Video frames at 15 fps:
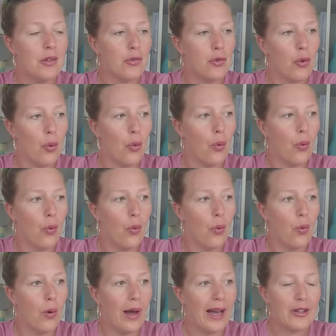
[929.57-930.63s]

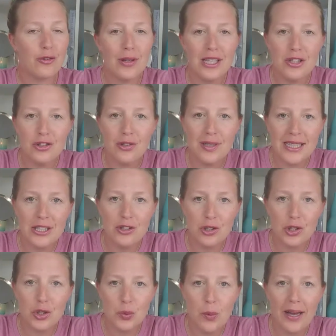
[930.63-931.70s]
So actually, Julie,
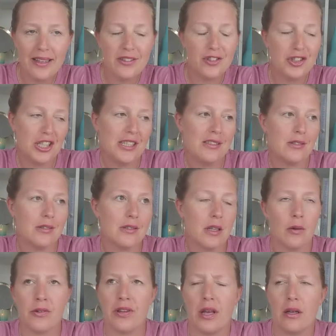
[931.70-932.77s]
Joshua is Jesus.
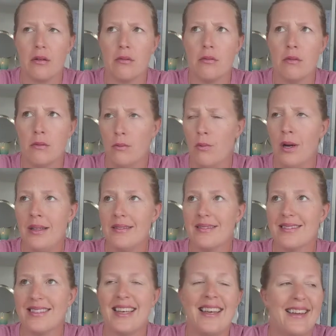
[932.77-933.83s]
And I was like, what?
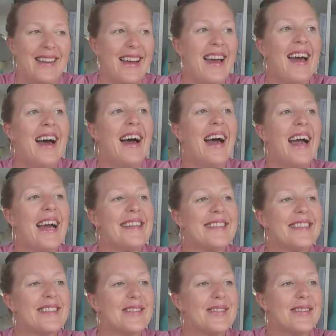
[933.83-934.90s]

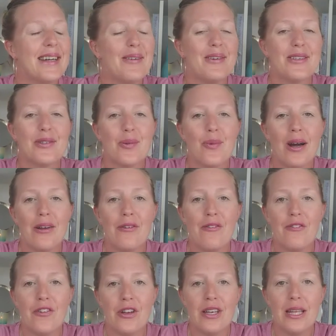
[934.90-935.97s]
And so it was quite
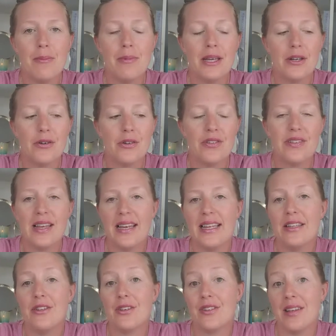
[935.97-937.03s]
funny, because
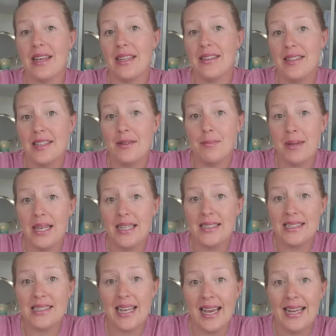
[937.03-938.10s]
then it did
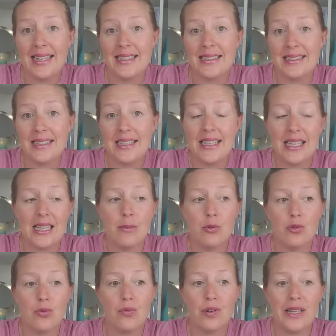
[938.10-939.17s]
make sense. He
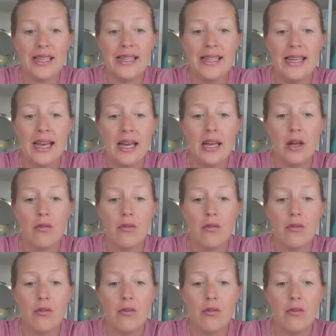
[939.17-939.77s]
came to really